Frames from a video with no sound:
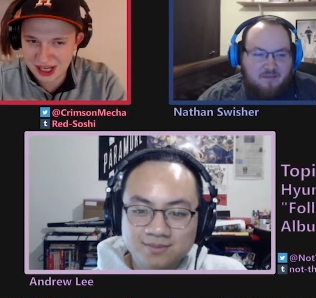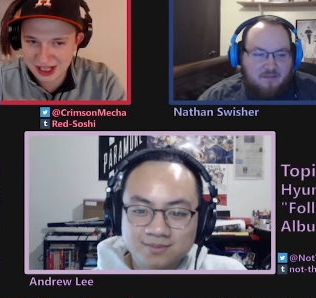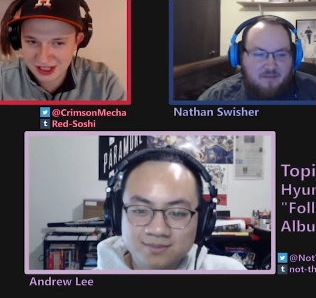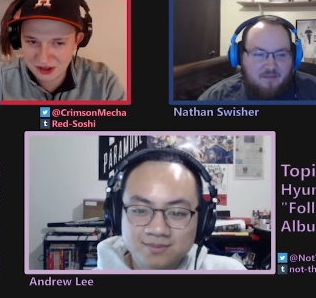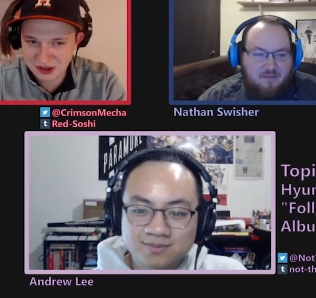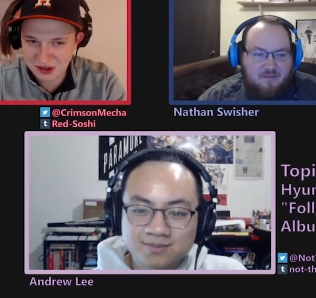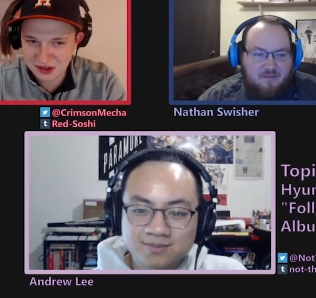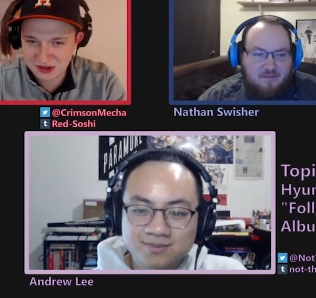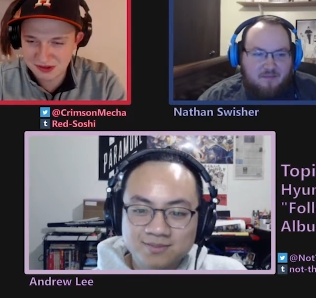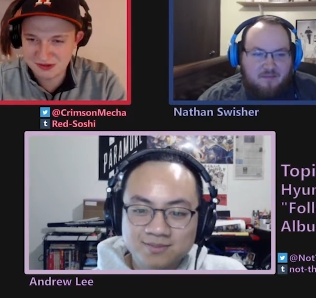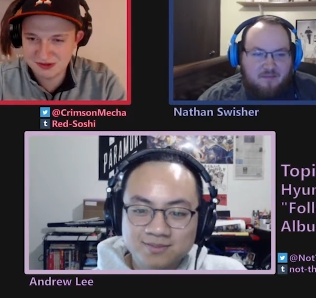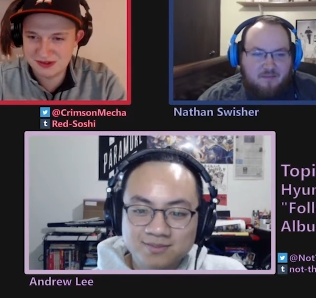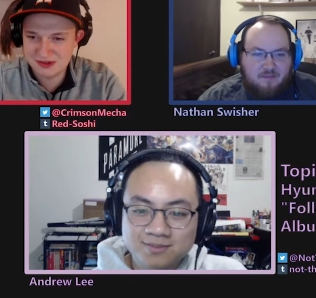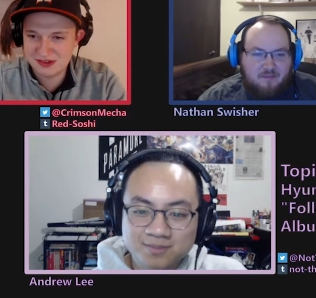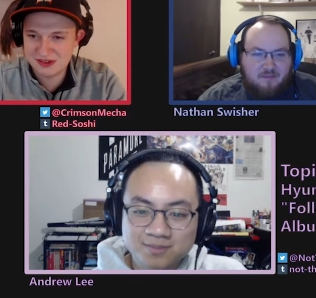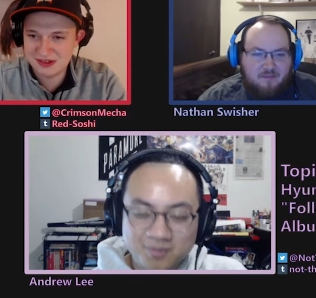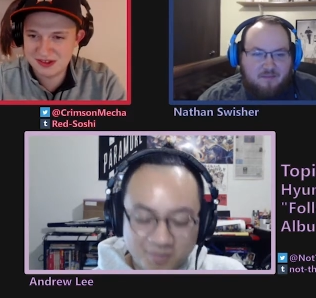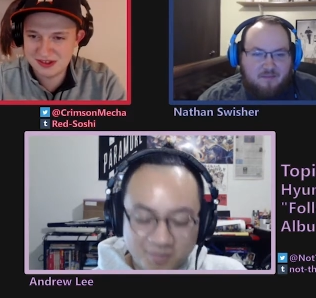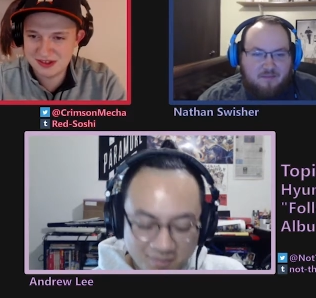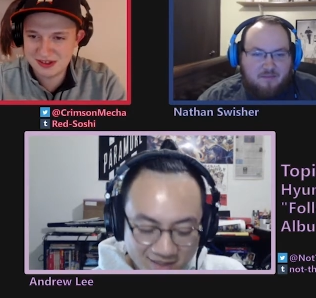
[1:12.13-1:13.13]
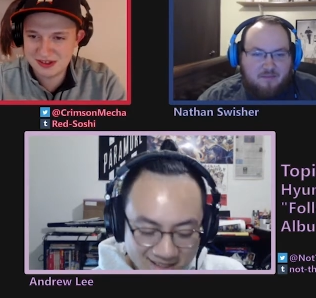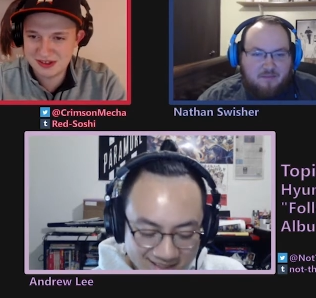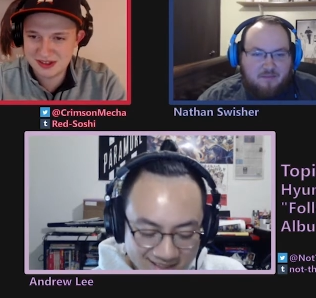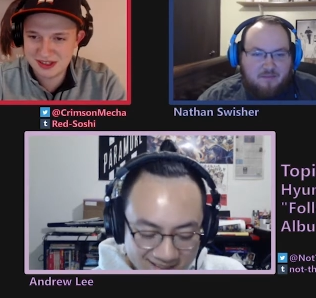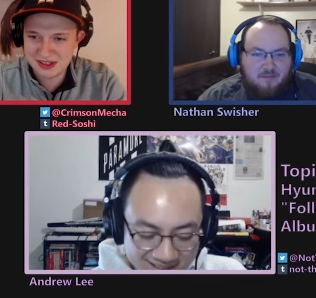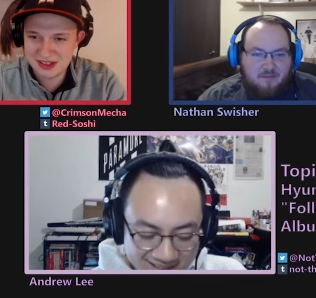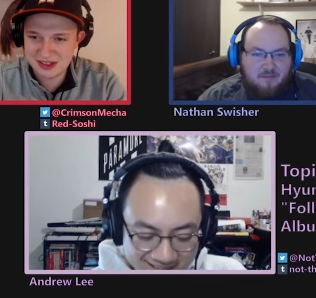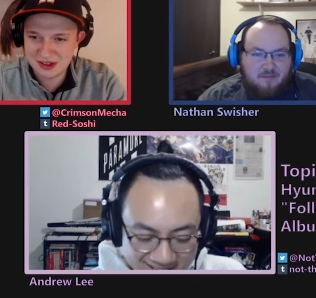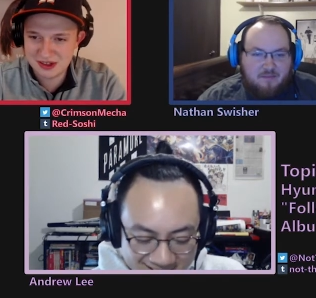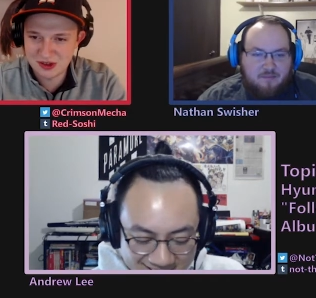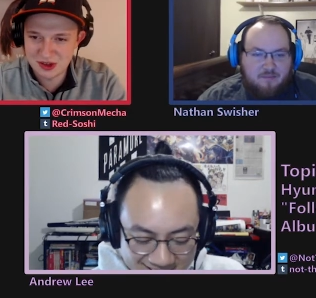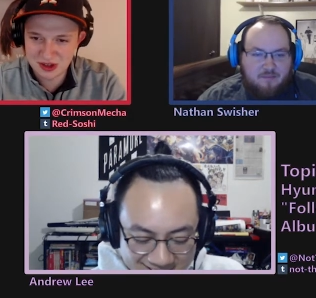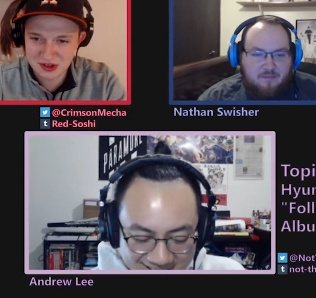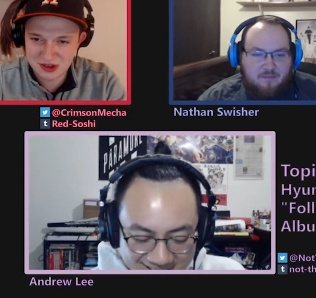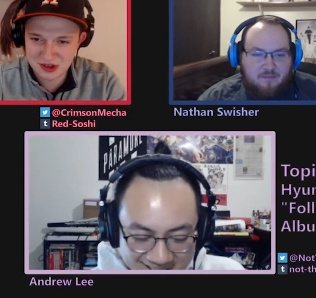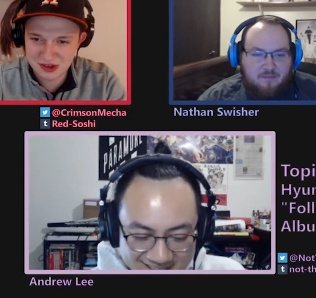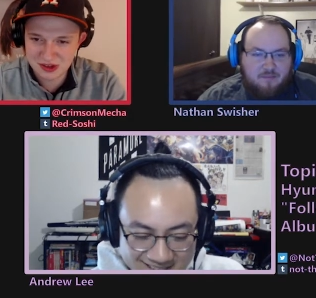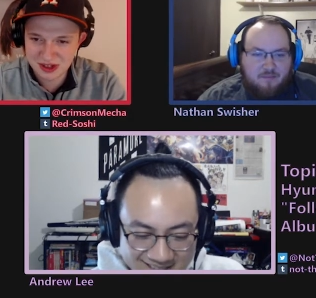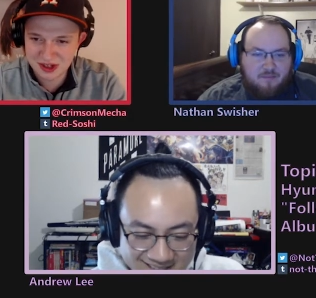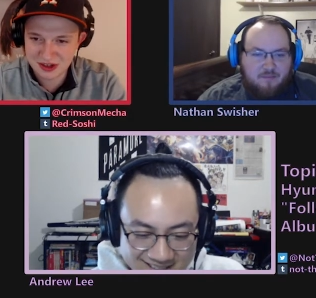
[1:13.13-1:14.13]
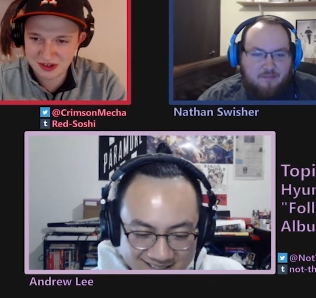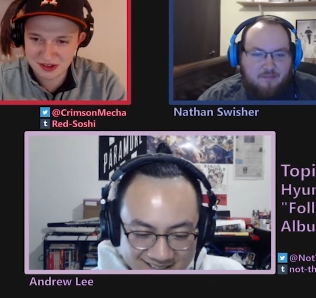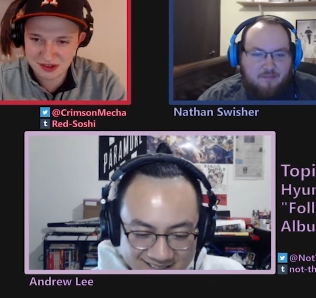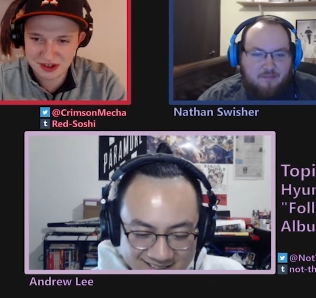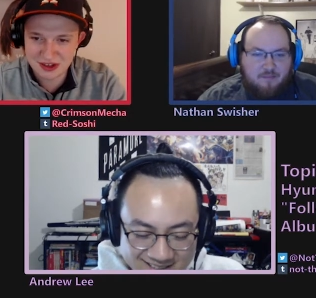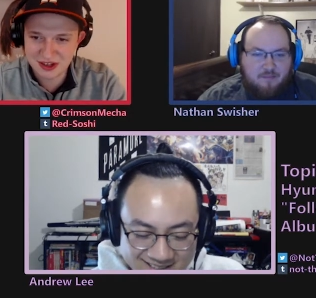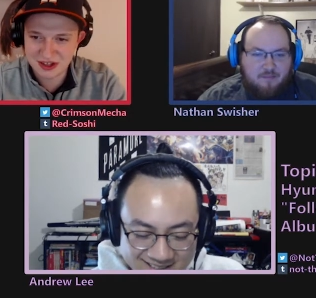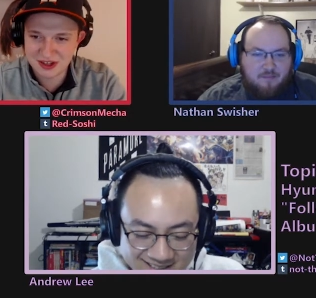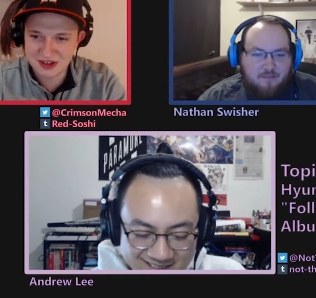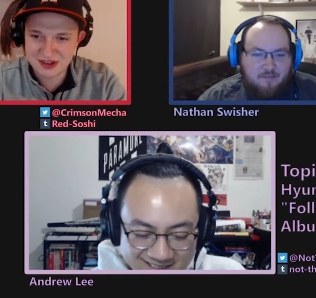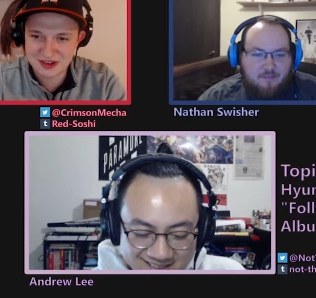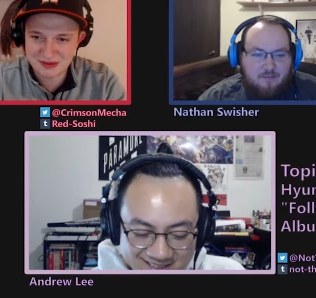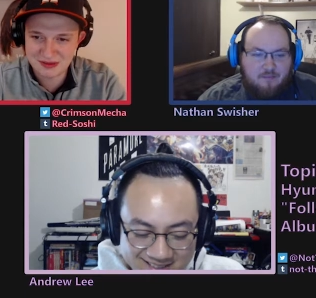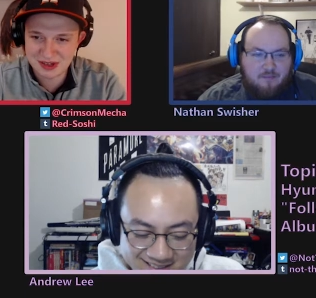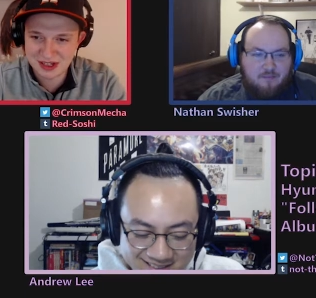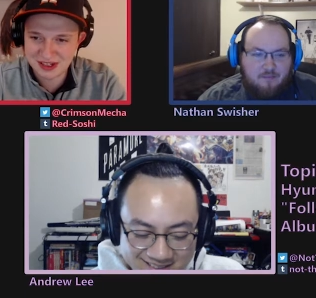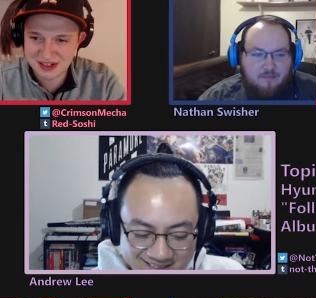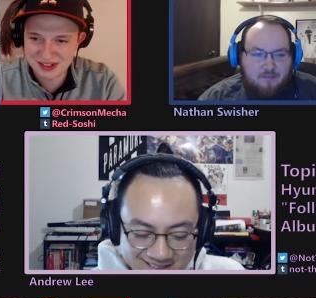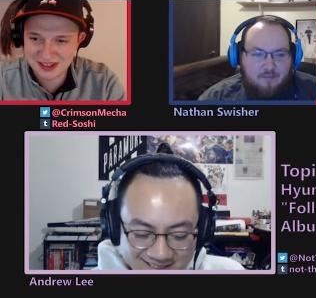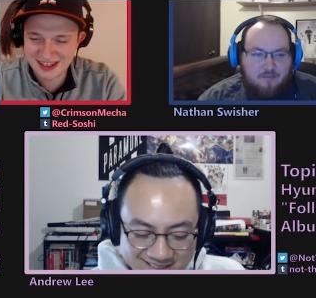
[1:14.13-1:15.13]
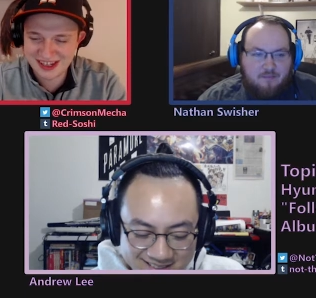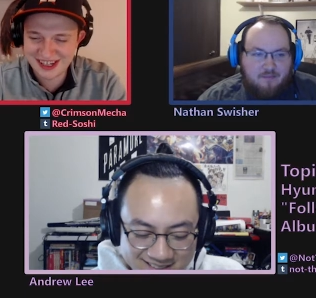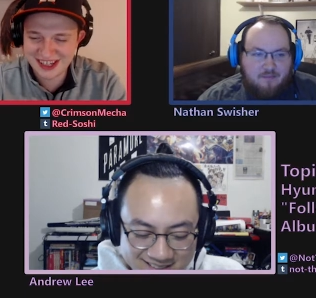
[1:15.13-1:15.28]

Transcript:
Speaker 1: Andrew, who has two things, three things. I mean,